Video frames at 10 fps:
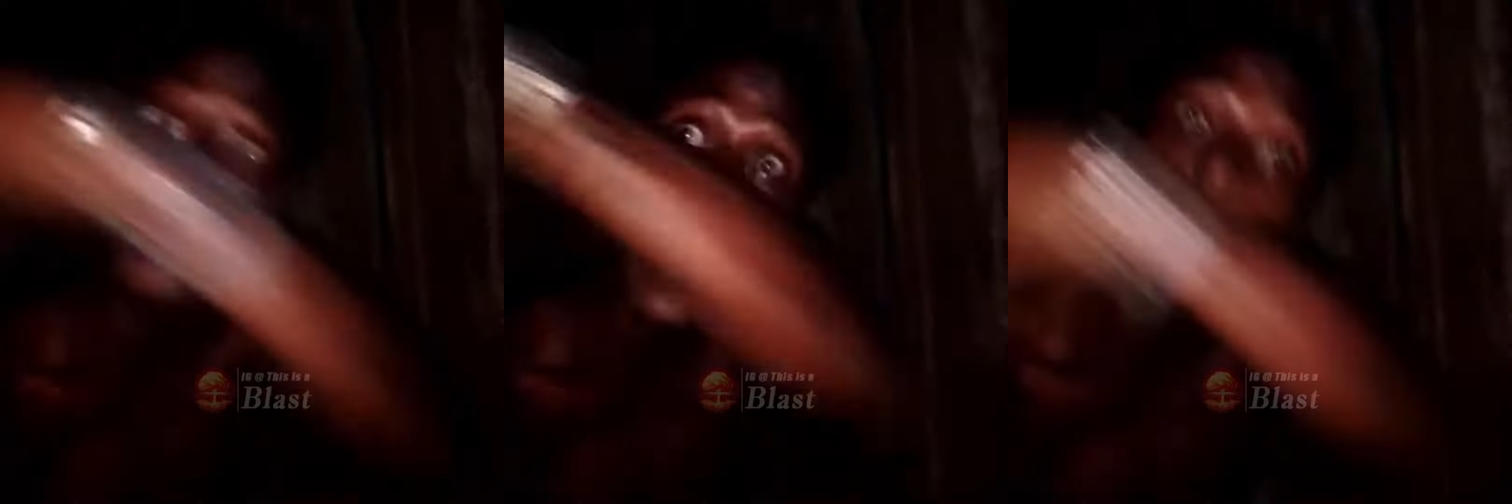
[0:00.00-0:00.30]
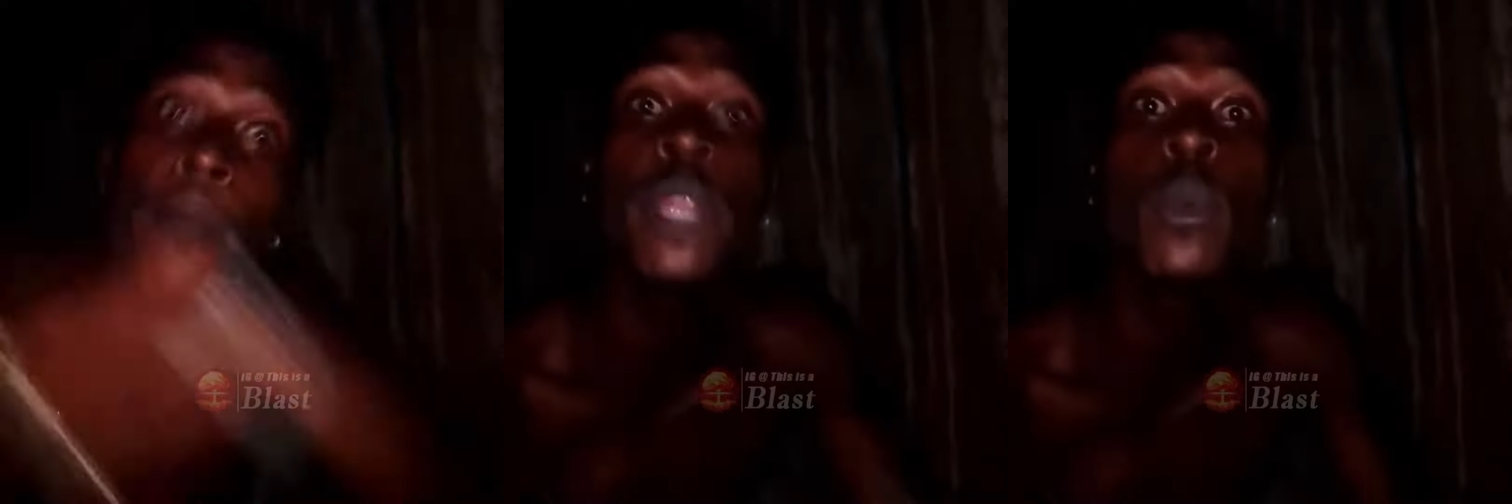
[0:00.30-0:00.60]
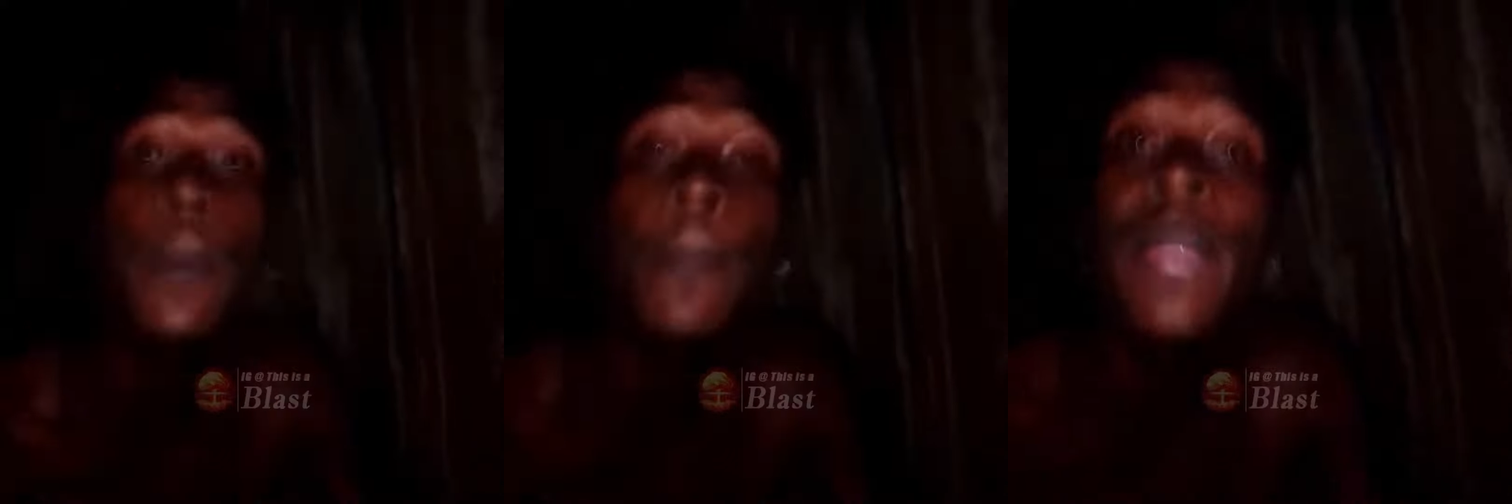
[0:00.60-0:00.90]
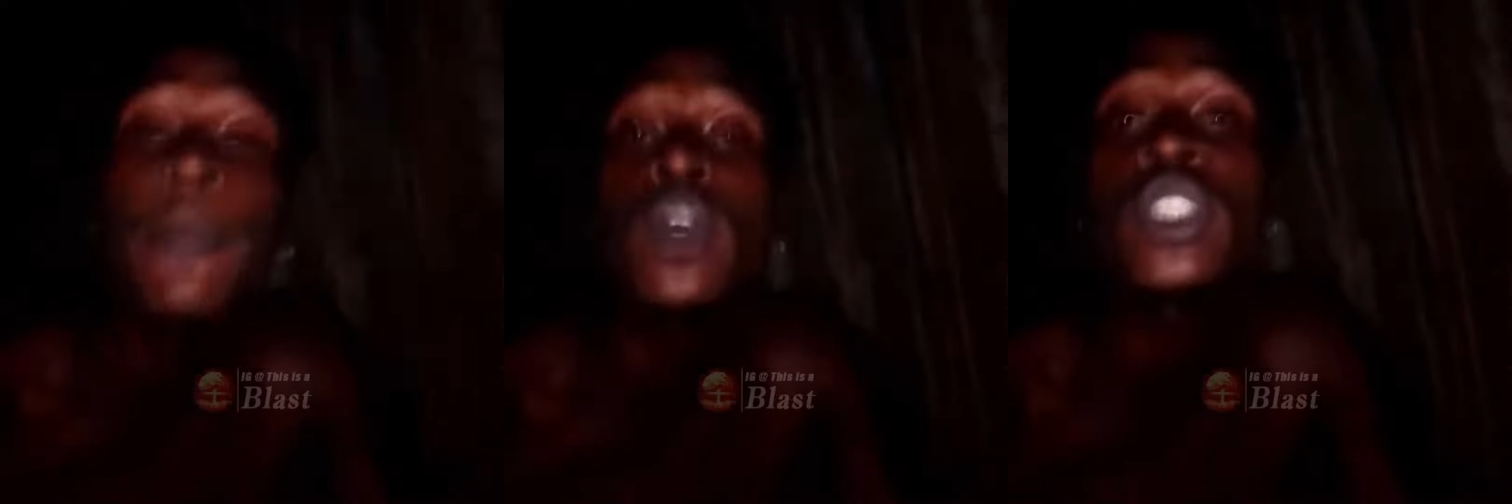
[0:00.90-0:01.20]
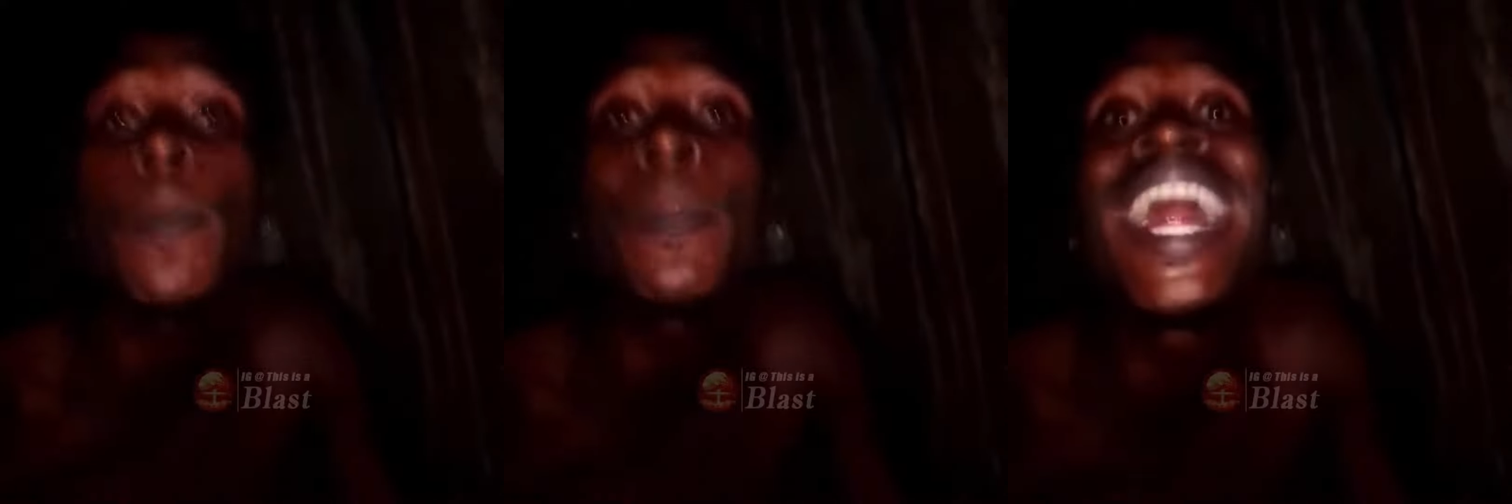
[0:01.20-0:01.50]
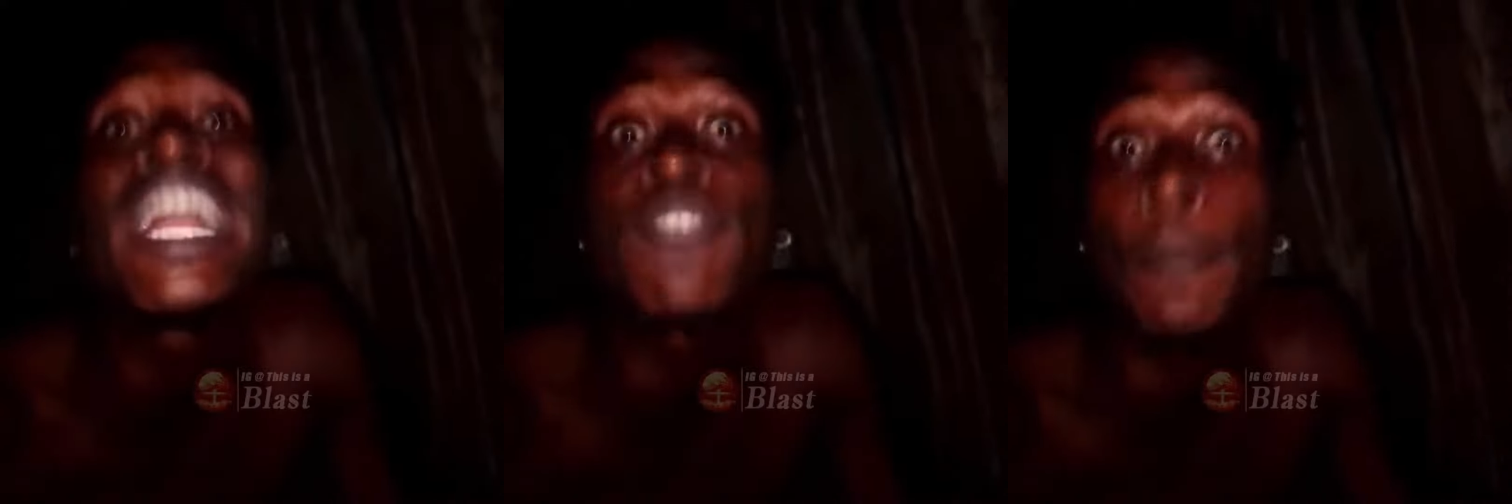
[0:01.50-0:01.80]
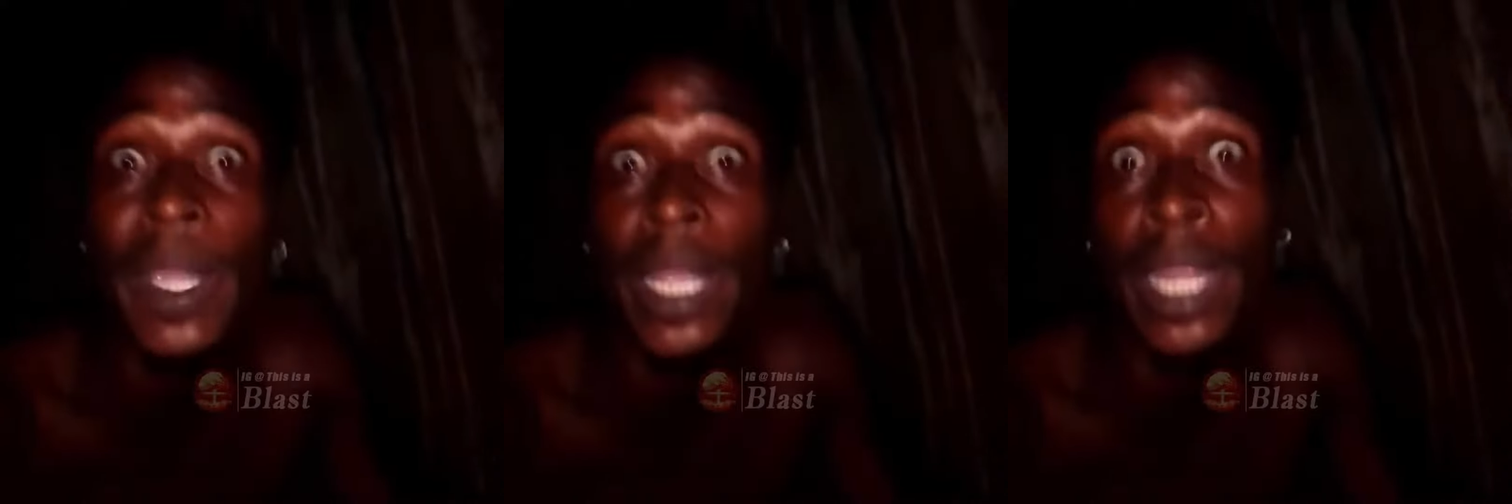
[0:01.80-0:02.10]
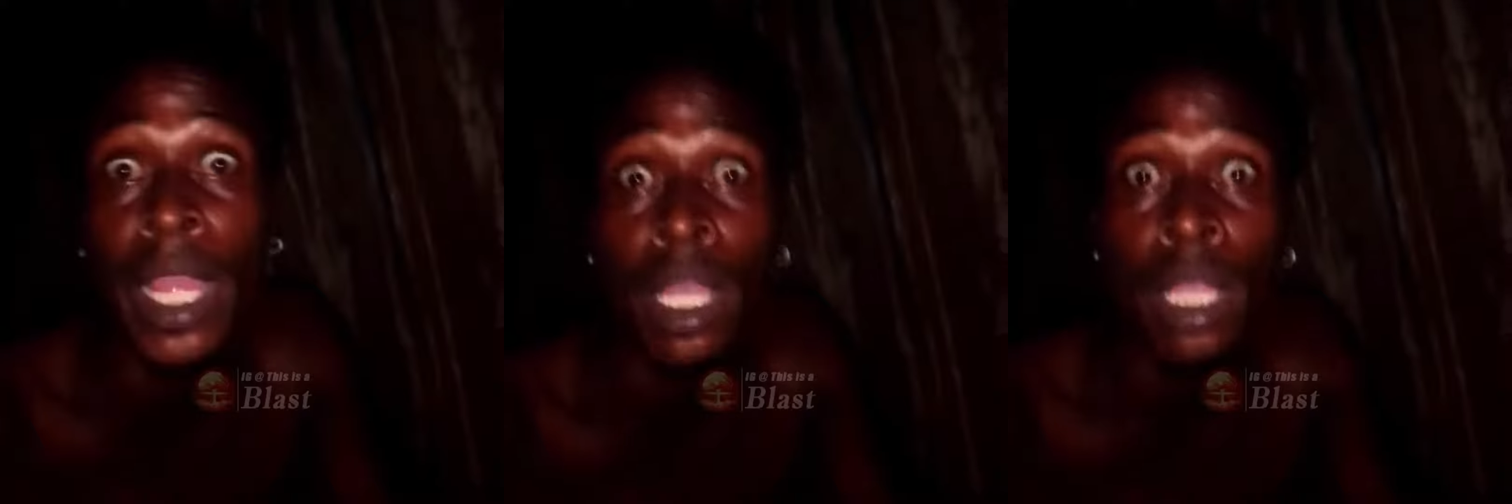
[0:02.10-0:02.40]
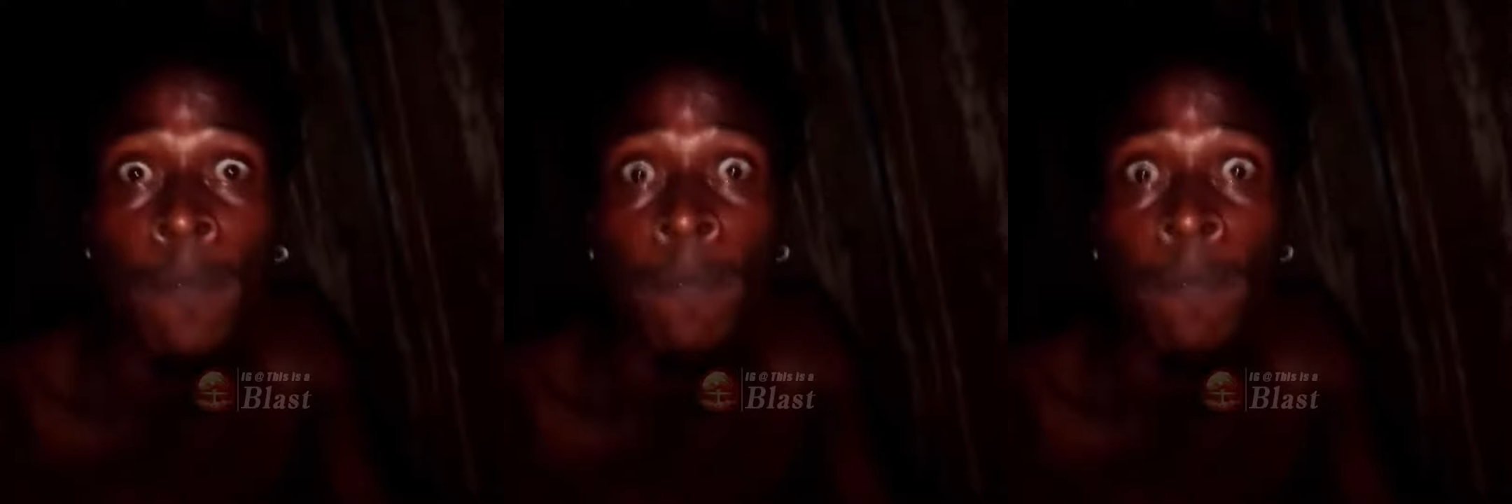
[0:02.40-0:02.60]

tambourine with people used to plot for Pickney.